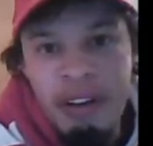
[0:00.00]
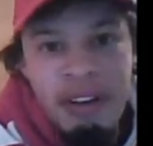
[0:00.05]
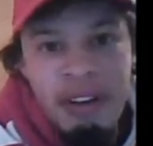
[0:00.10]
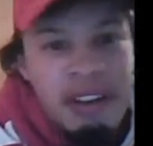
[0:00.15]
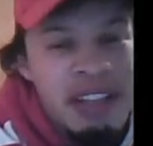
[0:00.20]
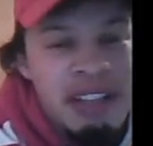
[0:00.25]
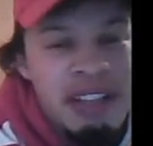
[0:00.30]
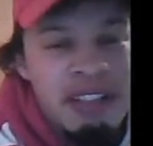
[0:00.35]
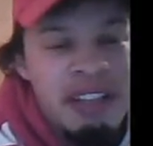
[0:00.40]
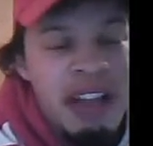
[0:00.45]

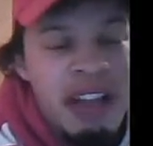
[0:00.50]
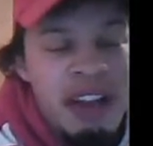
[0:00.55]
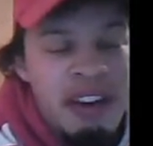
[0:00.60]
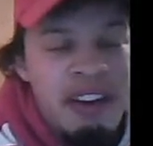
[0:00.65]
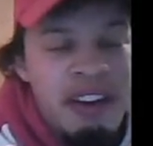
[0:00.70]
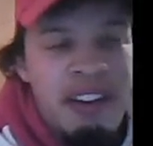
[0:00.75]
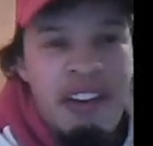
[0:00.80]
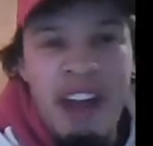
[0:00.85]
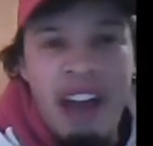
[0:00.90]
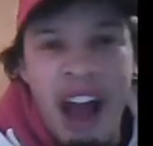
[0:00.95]
This
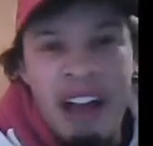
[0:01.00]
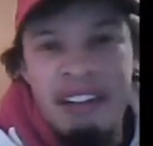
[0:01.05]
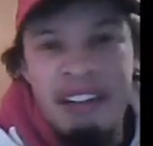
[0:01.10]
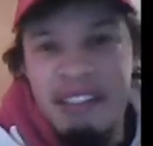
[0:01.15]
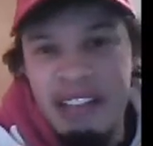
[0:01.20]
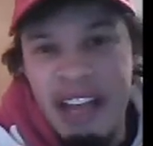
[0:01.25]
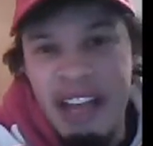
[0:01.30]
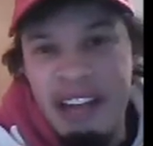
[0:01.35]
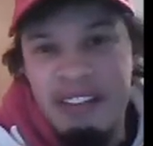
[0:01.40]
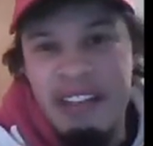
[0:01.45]

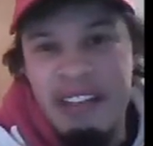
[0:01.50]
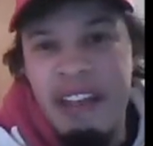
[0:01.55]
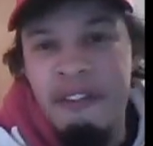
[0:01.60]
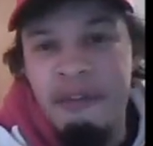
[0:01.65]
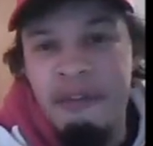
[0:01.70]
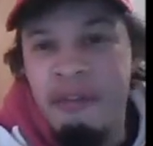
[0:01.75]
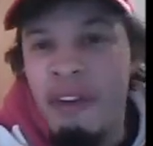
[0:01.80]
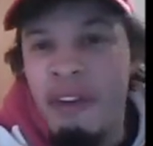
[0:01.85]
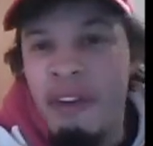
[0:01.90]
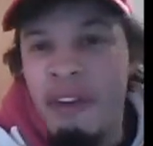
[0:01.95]
nonsense,
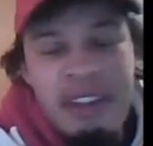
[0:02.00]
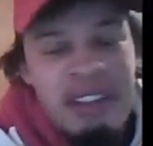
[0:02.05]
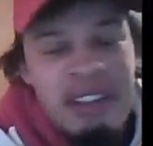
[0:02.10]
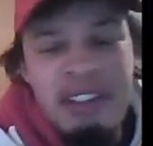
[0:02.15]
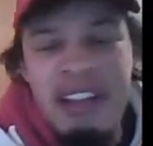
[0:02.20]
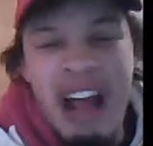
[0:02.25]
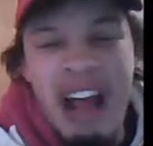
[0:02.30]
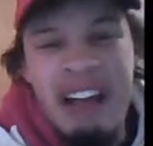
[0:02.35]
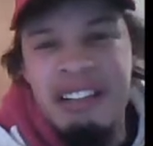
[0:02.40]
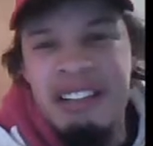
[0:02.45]
if this
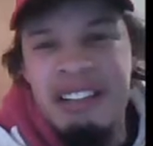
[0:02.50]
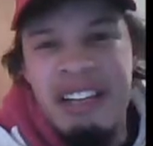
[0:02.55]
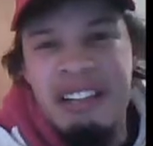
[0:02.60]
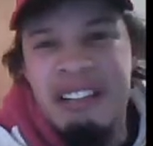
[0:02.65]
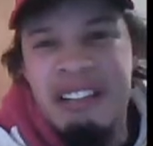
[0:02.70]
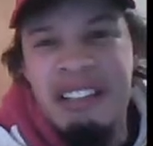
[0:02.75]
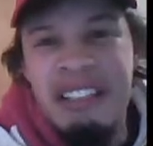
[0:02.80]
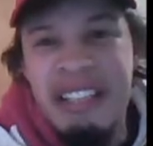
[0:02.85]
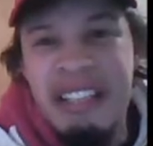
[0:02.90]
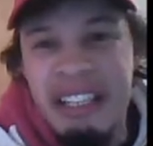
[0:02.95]

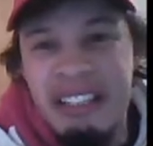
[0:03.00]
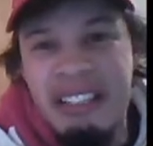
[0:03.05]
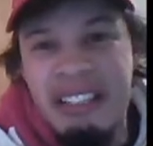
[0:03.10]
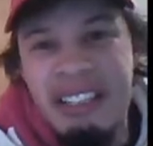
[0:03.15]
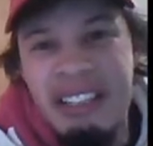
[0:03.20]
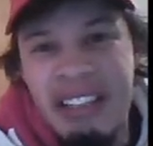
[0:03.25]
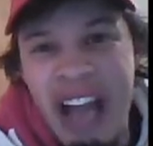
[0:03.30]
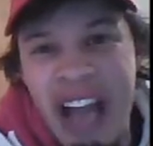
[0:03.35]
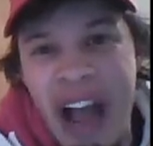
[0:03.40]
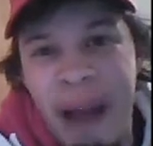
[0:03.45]
nonsense needs to
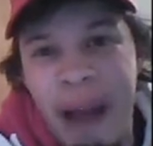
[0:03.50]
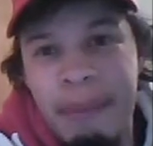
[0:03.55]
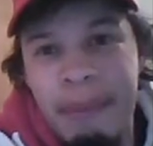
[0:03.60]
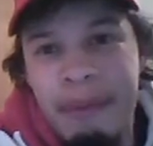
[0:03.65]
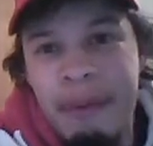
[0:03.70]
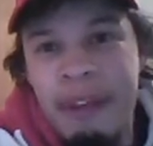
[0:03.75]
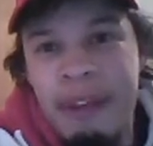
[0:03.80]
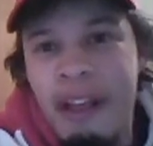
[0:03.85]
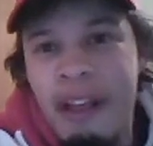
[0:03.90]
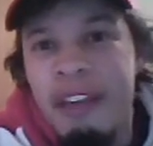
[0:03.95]
stop.
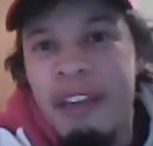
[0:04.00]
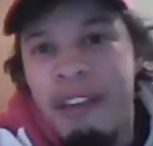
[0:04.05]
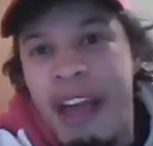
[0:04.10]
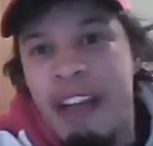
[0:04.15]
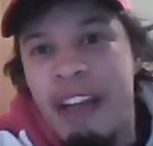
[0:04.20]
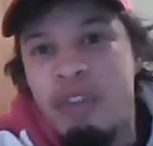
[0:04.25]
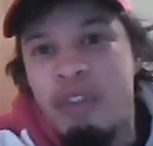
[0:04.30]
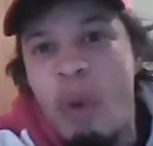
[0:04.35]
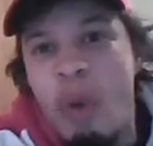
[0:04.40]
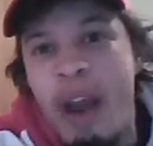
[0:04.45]

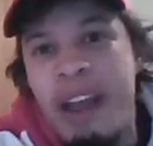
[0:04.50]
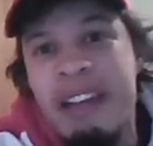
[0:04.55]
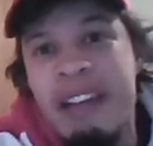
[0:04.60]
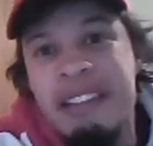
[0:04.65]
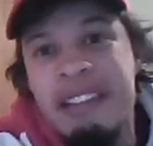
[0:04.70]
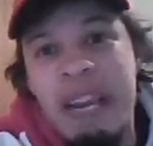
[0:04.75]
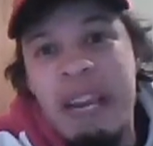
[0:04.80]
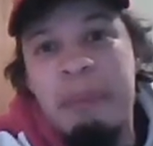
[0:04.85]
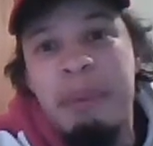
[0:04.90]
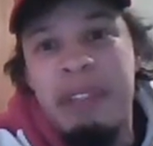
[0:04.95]
That's why I
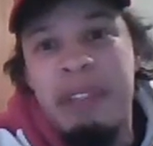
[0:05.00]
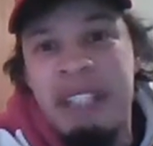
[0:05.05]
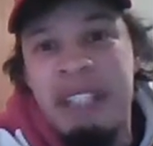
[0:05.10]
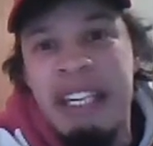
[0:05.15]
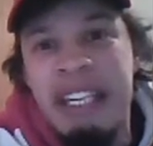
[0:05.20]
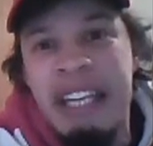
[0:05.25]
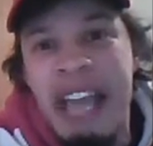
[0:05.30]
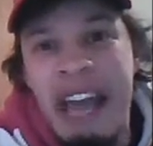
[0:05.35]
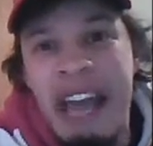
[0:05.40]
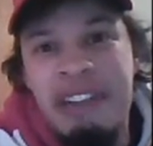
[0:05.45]
say
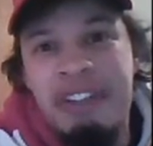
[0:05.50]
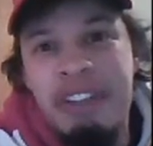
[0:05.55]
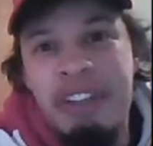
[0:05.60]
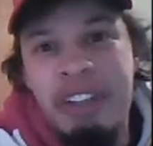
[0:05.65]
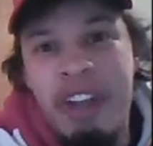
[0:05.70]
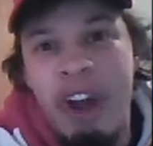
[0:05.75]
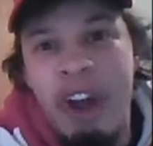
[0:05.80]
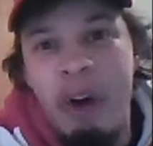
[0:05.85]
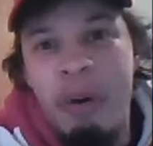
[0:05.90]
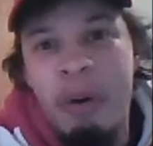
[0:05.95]
Pelini has to
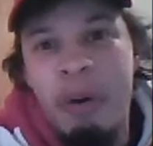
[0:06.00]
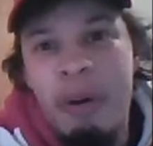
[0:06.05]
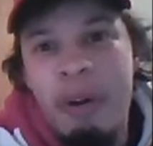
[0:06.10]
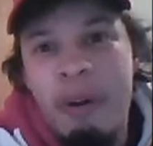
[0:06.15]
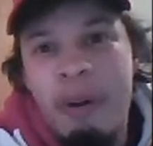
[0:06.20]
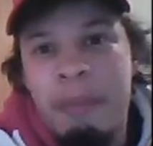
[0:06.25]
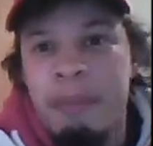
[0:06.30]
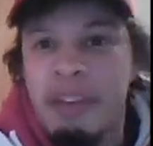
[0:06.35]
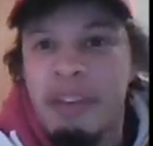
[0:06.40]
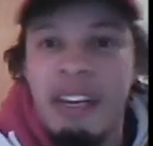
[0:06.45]
go,
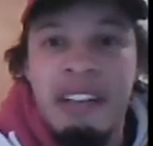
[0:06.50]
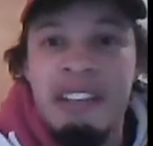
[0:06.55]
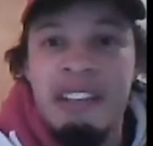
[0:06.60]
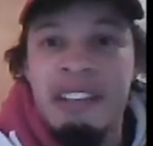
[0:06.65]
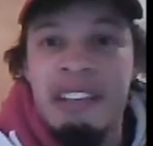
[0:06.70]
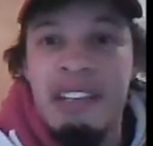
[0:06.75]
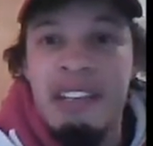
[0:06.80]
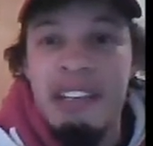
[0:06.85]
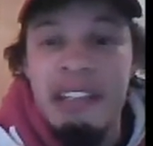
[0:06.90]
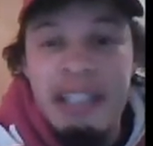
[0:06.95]

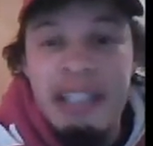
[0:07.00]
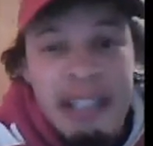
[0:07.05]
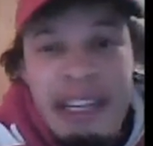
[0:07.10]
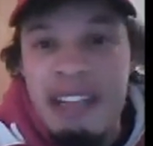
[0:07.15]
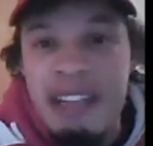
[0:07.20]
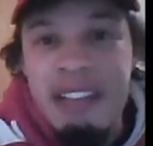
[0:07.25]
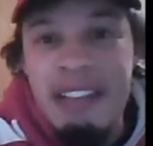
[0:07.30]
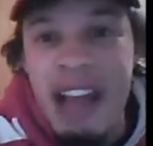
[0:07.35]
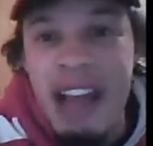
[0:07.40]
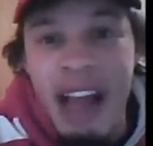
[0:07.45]
because
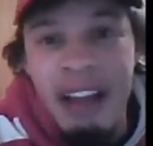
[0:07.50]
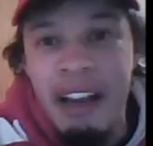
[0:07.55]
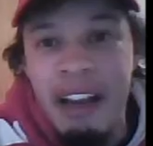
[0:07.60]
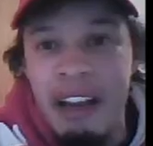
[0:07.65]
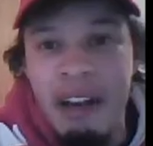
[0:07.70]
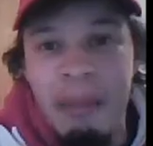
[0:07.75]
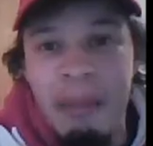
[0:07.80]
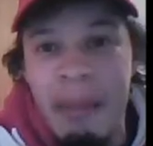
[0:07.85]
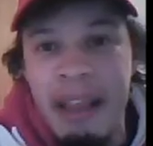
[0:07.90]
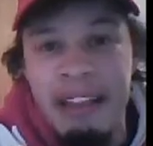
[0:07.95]
he's not
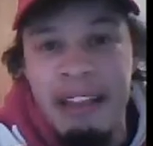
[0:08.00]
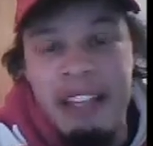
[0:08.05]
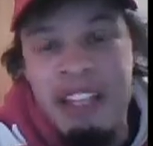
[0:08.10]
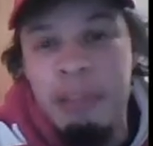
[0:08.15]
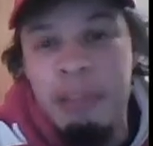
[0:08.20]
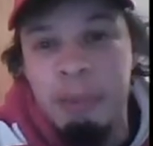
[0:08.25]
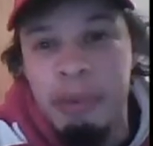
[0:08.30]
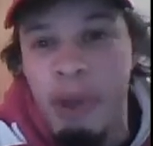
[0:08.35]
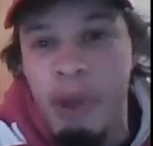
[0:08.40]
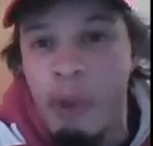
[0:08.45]
going to make
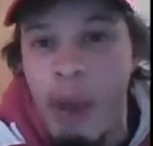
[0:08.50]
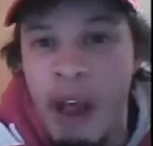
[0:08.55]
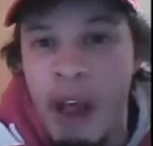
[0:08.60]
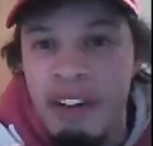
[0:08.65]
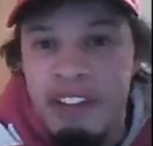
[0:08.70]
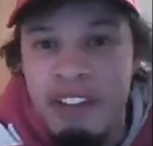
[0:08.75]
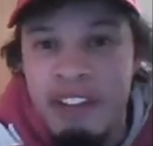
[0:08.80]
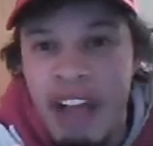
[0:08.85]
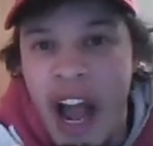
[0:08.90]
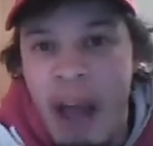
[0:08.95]
these
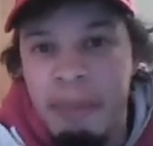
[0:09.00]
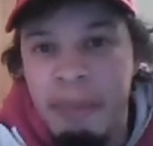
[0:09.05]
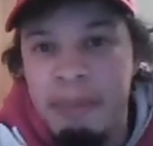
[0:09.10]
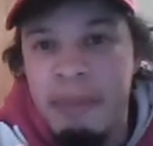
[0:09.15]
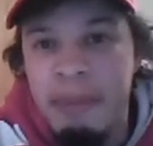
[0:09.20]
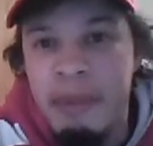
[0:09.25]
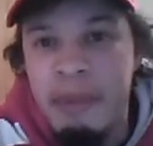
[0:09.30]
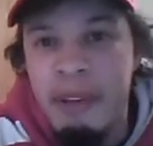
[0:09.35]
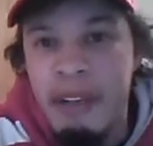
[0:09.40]
blowouts stop.